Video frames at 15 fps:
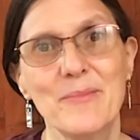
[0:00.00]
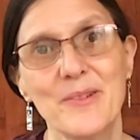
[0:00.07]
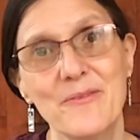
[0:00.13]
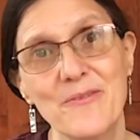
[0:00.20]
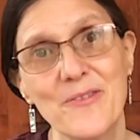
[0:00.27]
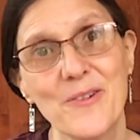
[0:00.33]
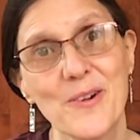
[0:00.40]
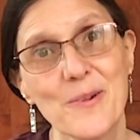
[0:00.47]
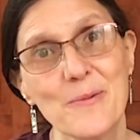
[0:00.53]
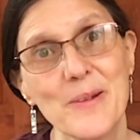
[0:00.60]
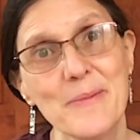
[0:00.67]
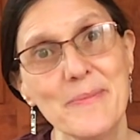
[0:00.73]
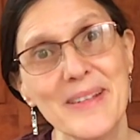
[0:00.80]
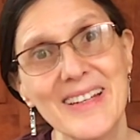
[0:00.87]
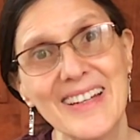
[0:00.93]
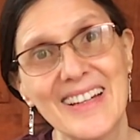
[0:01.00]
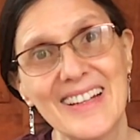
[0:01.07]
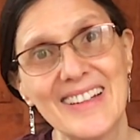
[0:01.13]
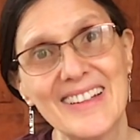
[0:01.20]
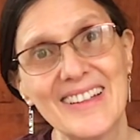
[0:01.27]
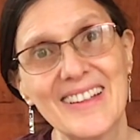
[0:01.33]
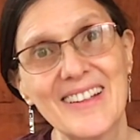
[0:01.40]
Before we
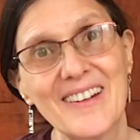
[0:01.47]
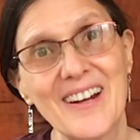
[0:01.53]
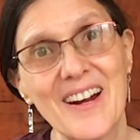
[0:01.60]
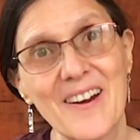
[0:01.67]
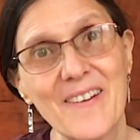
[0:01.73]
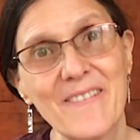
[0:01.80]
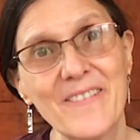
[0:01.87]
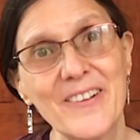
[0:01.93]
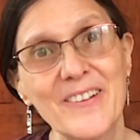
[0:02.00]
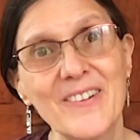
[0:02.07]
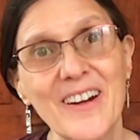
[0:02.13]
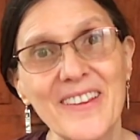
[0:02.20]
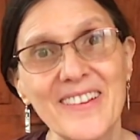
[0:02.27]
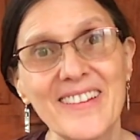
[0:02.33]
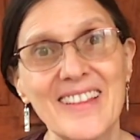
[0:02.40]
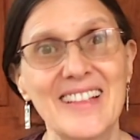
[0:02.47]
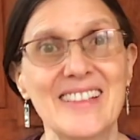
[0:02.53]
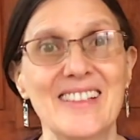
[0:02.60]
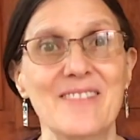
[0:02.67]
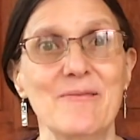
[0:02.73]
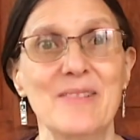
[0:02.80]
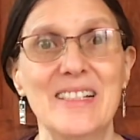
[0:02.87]
begin, there are a few other things
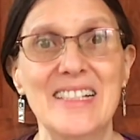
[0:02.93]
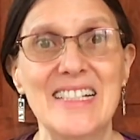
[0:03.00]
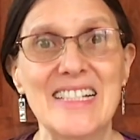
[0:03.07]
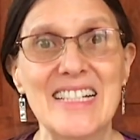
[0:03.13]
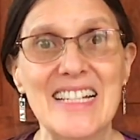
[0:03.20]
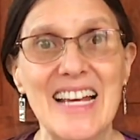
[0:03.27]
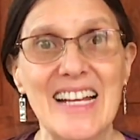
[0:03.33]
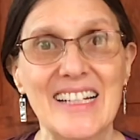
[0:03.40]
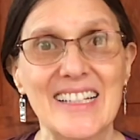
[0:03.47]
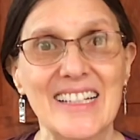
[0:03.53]
that we need to get